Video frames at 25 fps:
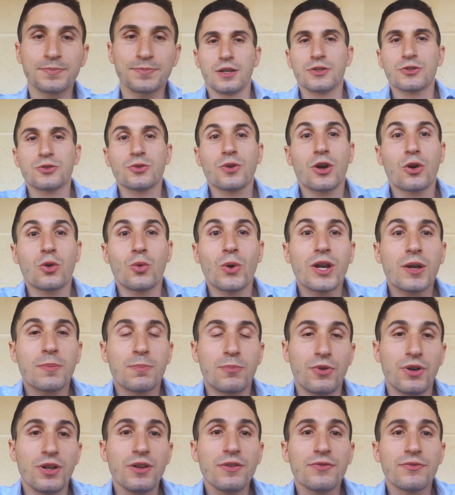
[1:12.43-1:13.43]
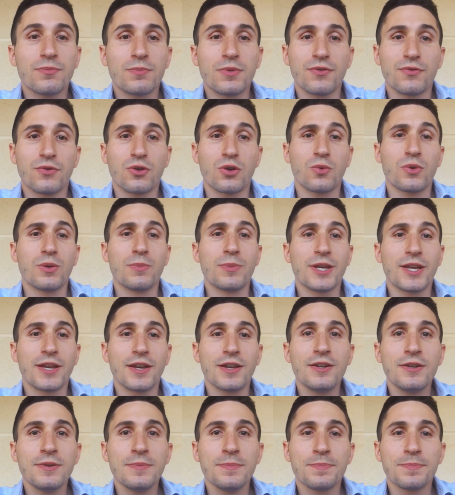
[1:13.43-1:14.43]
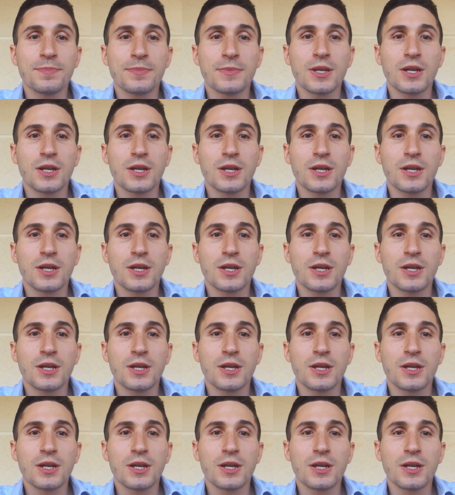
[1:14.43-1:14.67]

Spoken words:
So a quick brief before we begin.